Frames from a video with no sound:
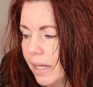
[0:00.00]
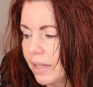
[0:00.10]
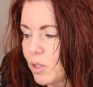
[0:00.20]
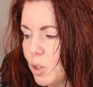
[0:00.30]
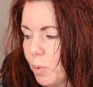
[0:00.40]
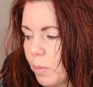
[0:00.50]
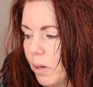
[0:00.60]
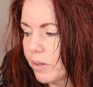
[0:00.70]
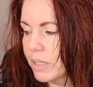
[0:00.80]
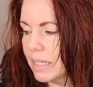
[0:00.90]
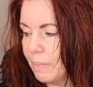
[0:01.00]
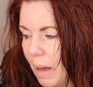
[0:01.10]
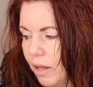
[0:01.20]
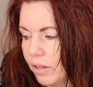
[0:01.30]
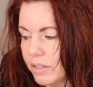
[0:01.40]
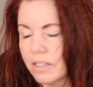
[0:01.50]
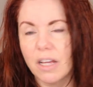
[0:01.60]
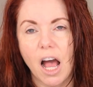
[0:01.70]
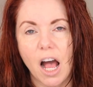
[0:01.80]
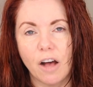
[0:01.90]
the Super Milk
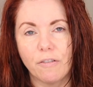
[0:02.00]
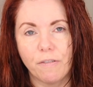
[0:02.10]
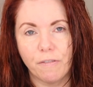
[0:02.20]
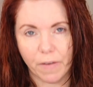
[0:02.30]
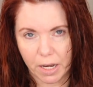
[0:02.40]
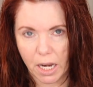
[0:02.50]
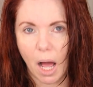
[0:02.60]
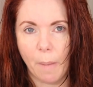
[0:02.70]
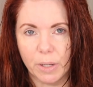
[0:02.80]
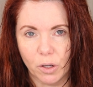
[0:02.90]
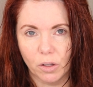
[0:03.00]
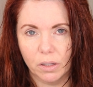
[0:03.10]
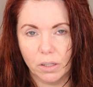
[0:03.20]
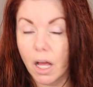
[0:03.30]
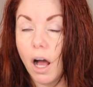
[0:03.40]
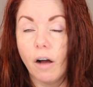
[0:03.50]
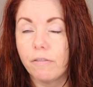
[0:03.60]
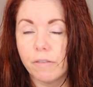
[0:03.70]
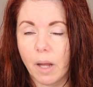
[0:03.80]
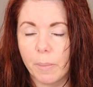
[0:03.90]
smells phenomenal.
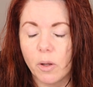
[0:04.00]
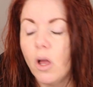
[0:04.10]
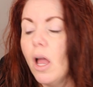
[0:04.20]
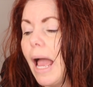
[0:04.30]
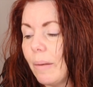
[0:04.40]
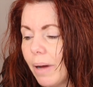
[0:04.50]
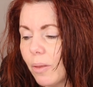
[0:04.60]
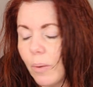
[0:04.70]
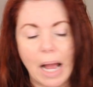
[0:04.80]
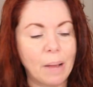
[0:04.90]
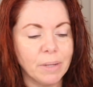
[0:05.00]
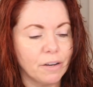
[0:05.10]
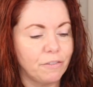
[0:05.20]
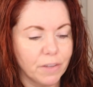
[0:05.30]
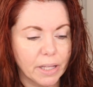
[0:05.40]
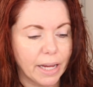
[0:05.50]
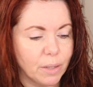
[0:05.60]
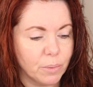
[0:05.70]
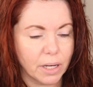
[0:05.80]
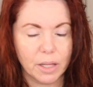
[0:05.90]
Phenomenal. And by the way, I'm not
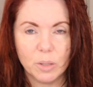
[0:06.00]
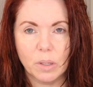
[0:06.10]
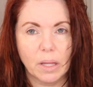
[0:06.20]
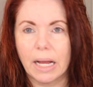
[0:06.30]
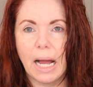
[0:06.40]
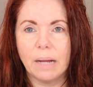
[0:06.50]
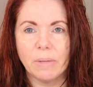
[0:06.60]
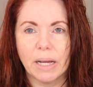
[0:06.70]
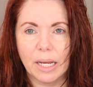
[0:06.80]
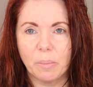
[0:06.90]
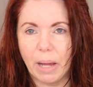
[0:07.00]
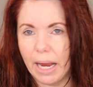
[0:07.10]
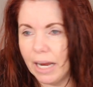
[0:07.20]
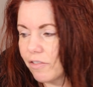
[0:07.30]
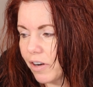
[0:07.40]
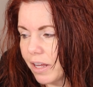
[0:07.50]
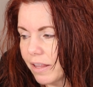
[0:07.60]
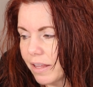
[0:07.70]
affiliated with any of these. Like, I'm not getting paid for any of